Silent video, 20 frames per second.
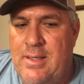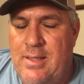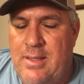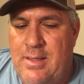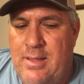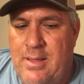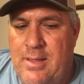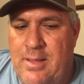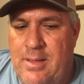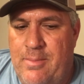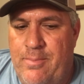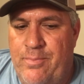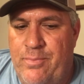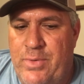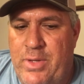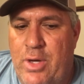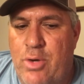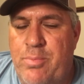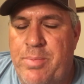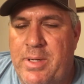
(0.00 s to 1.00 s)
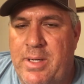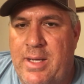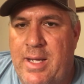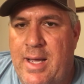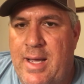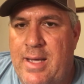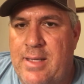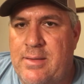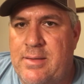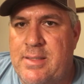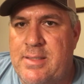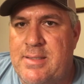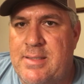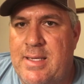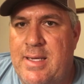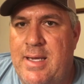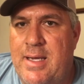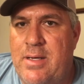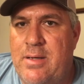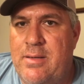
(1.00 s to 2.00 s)
the open cotton, the
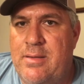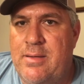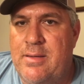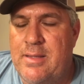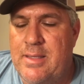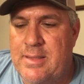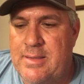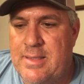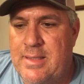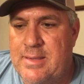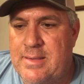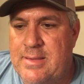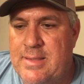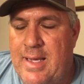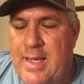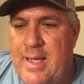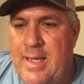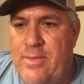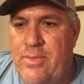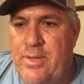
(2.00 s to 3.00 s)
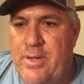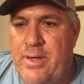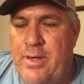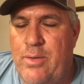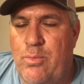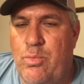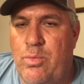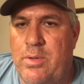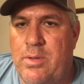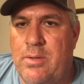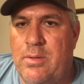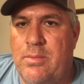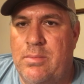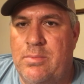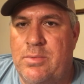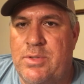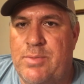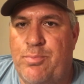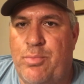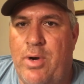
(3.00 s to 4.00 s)
seed that's inside there will
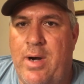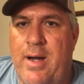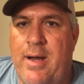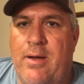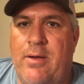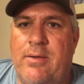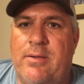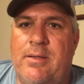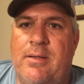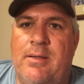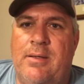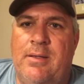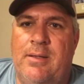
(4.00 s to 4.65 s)
sprout.